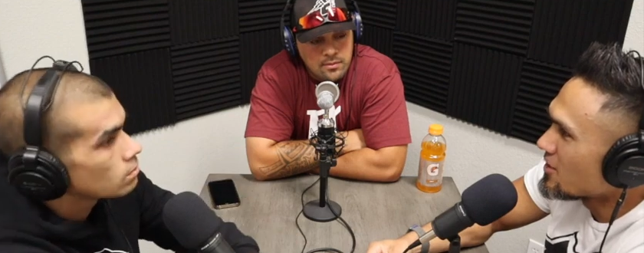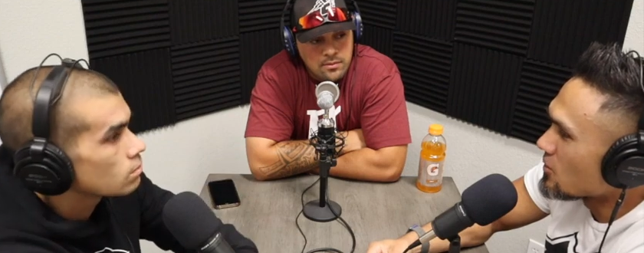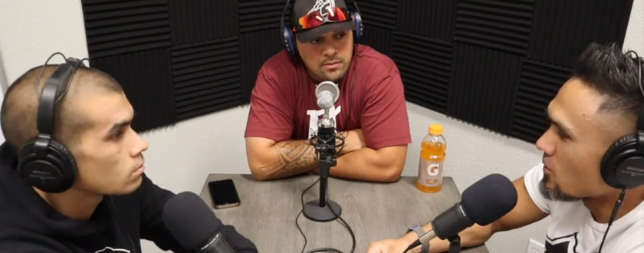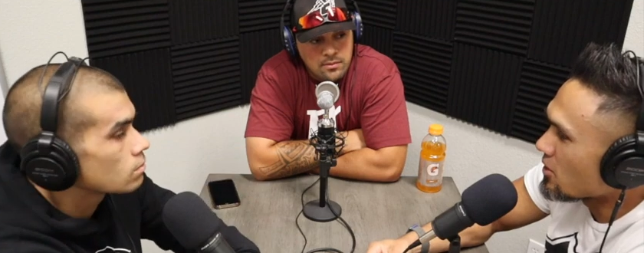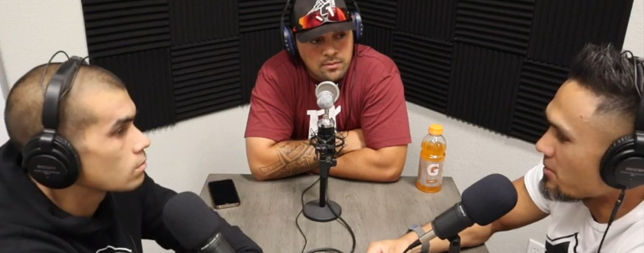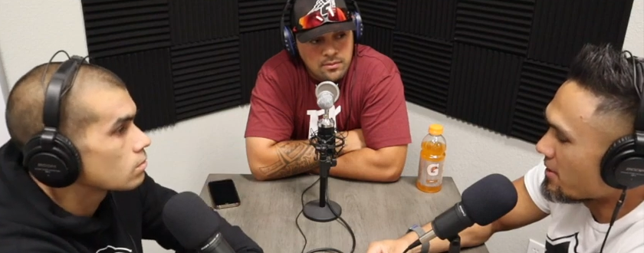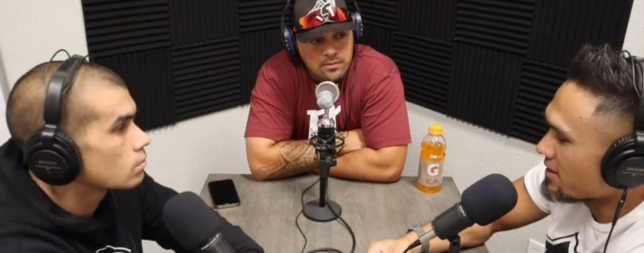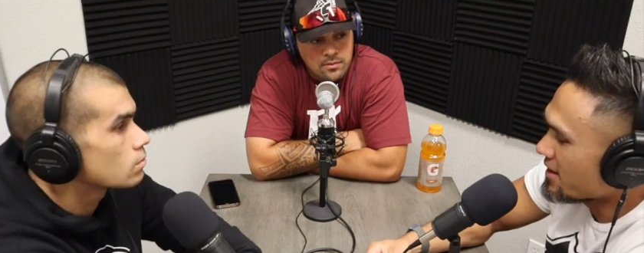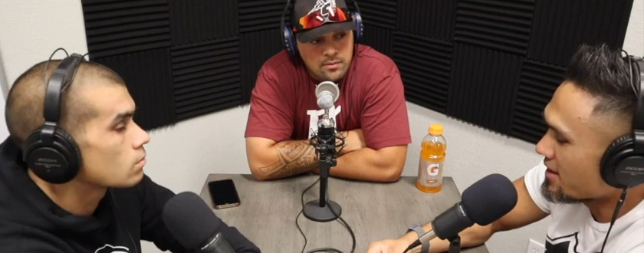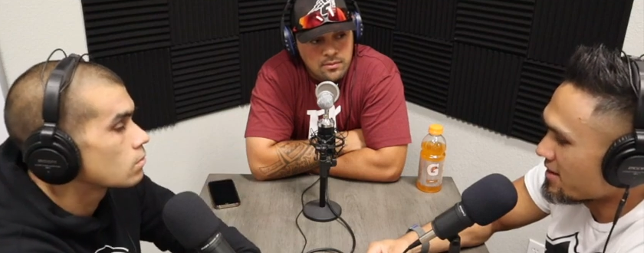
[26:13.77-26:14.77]
Speaker 1: worry
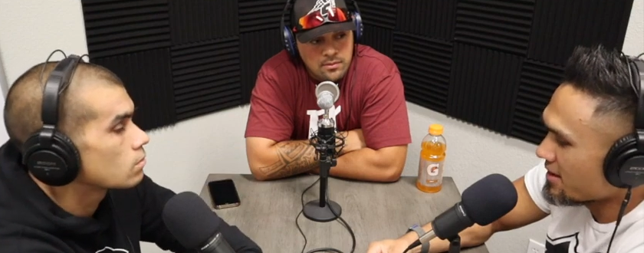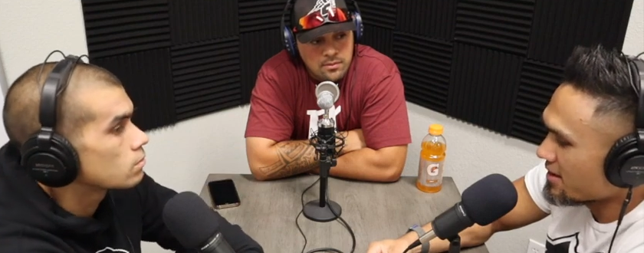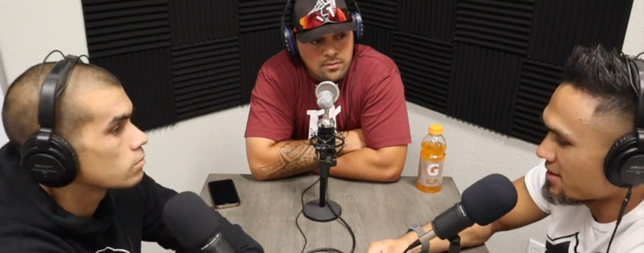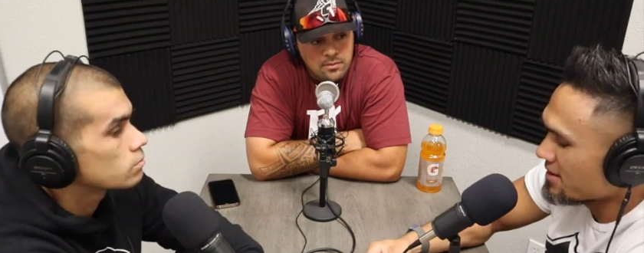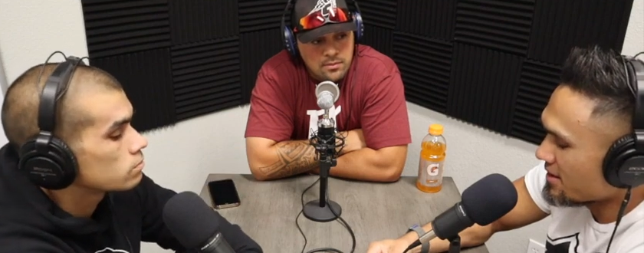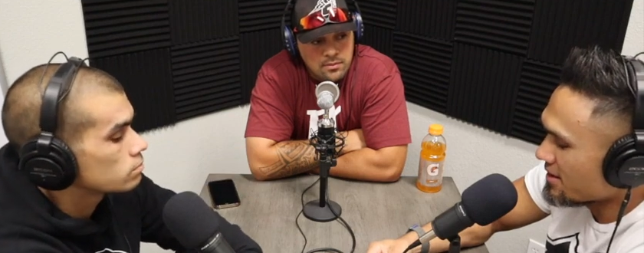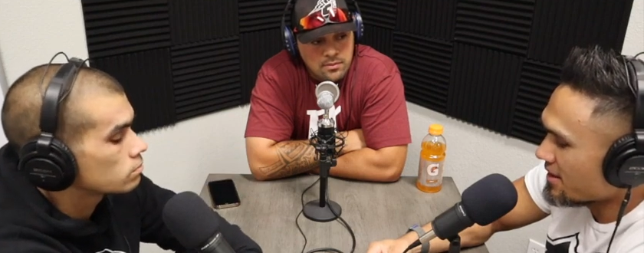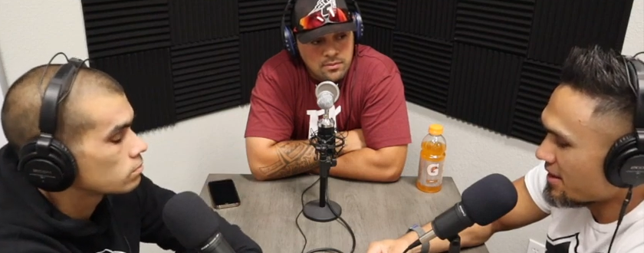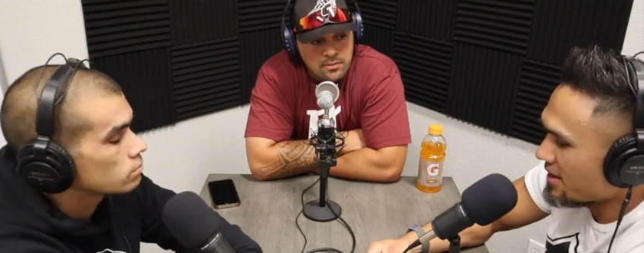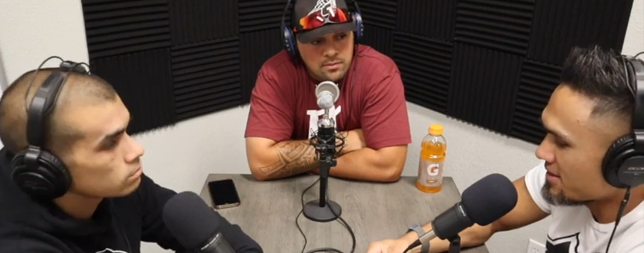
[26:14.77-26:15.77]
about anything. And
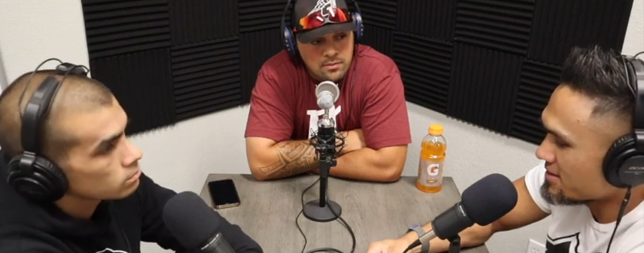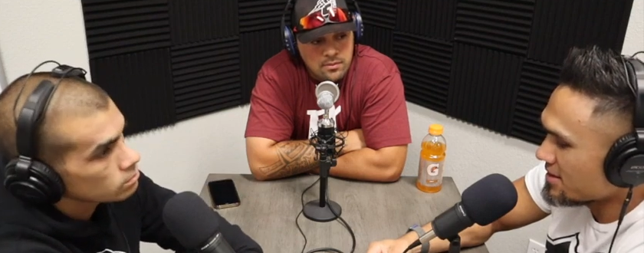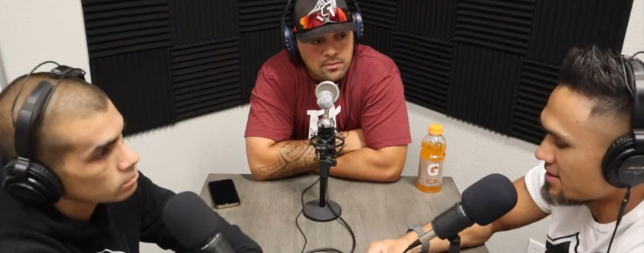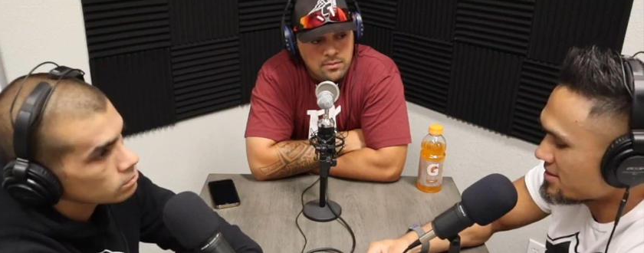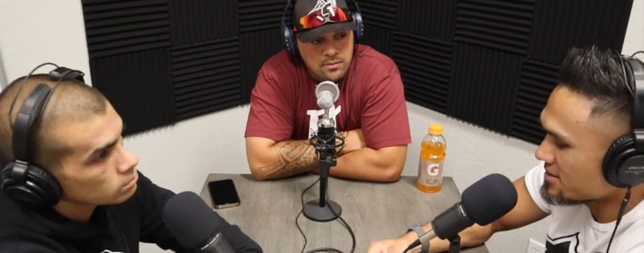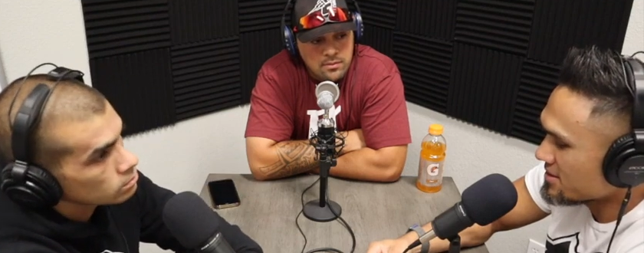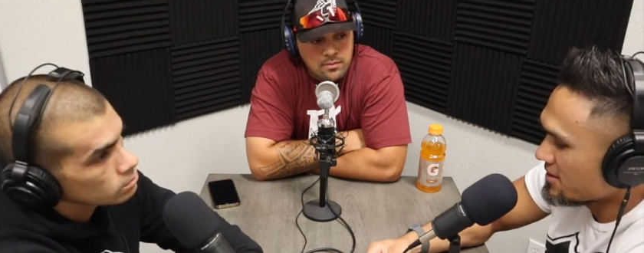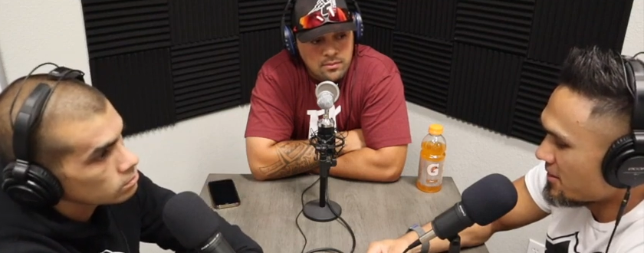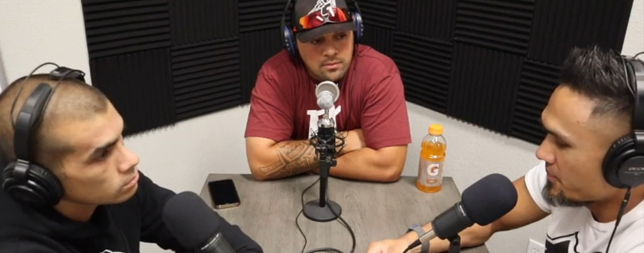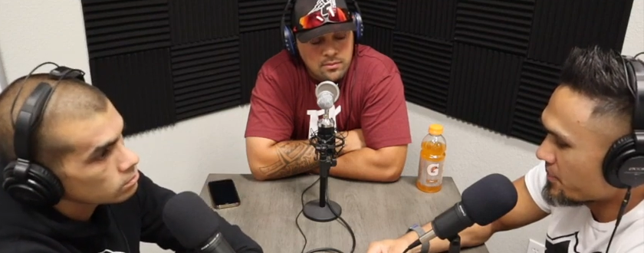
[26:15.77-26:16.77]
it, it it's
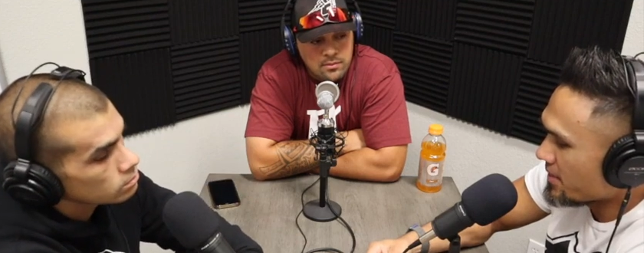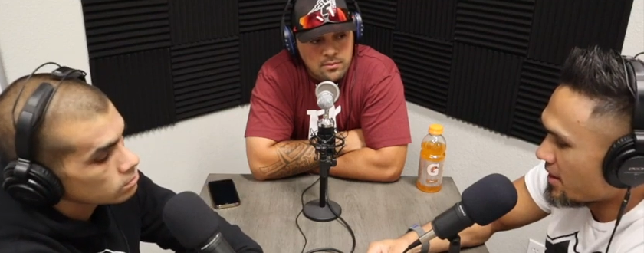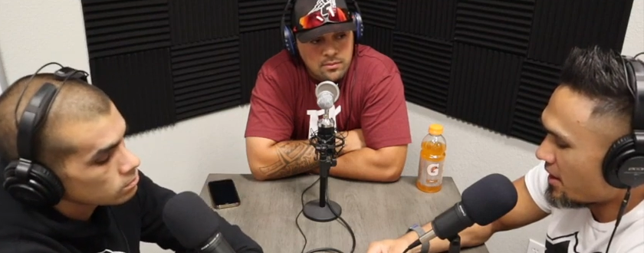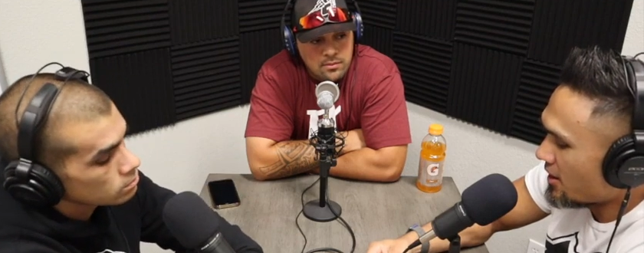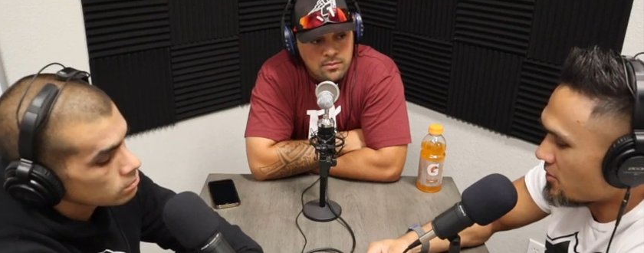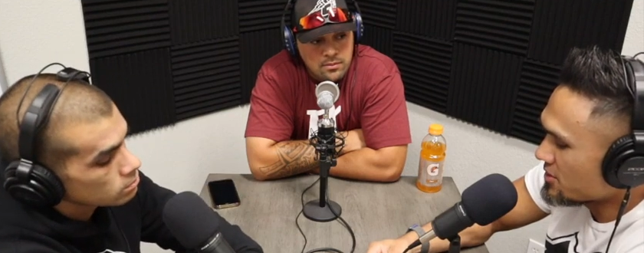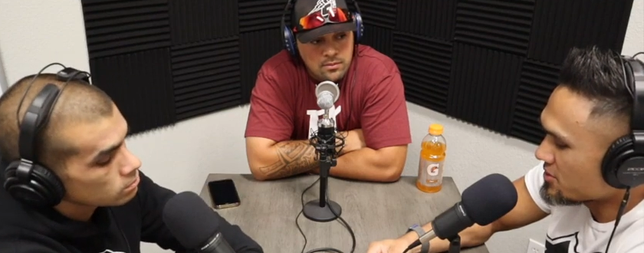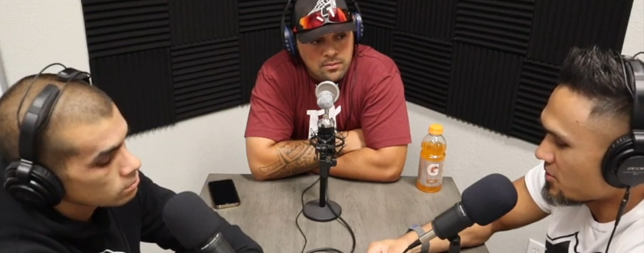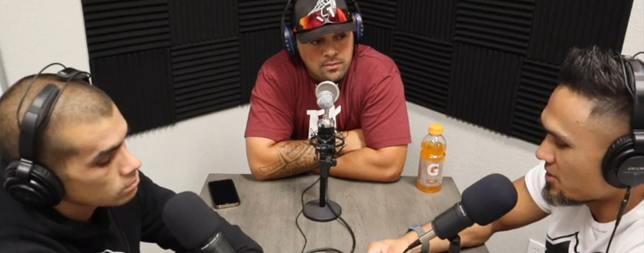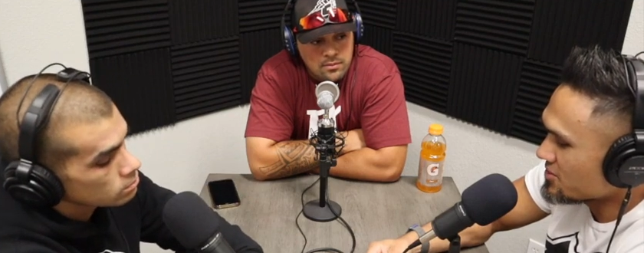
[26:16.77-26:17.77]
I
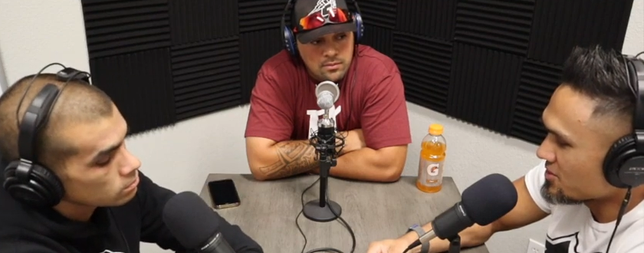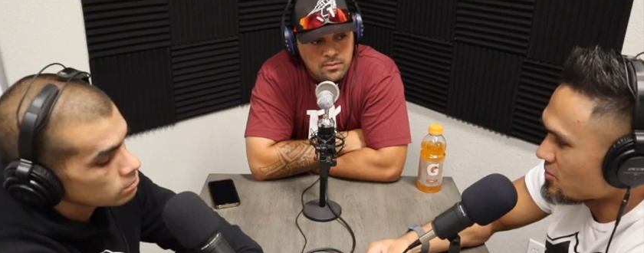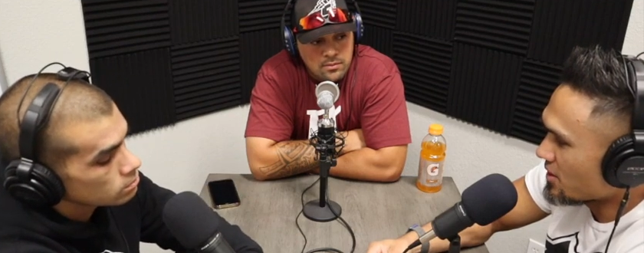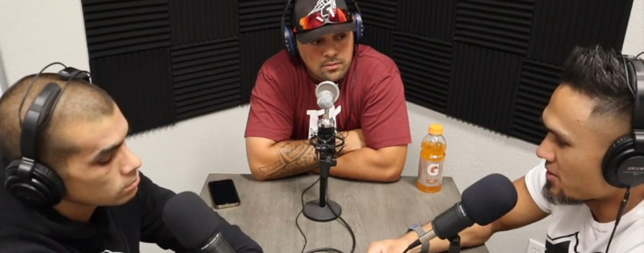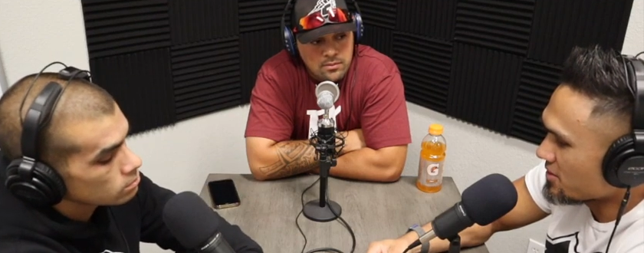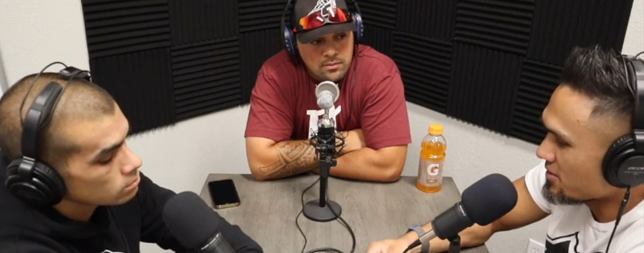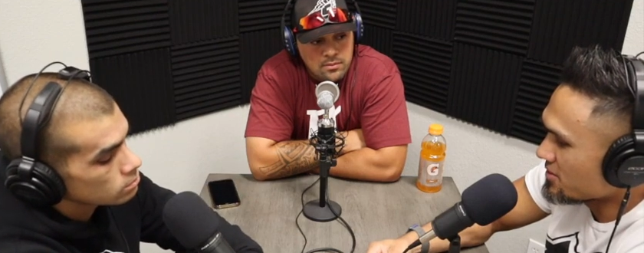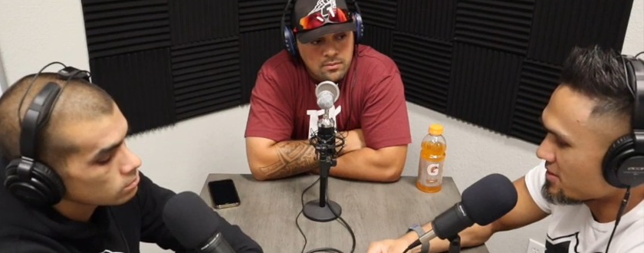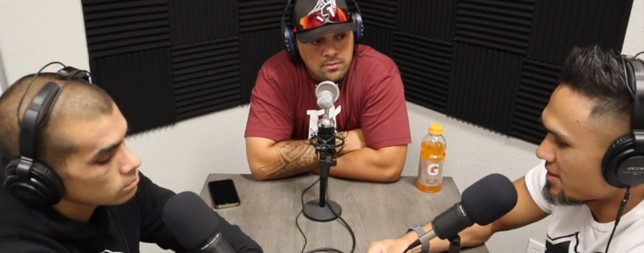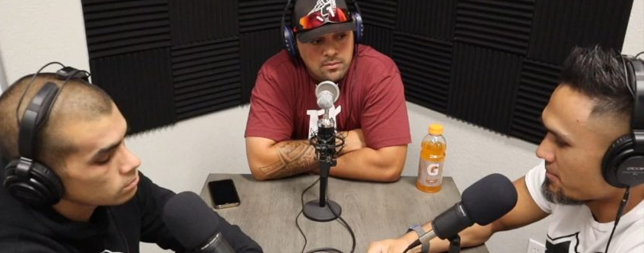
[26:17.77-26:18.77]
always question
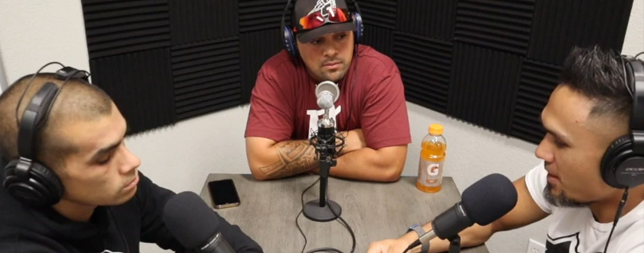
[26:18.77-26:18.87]
whether like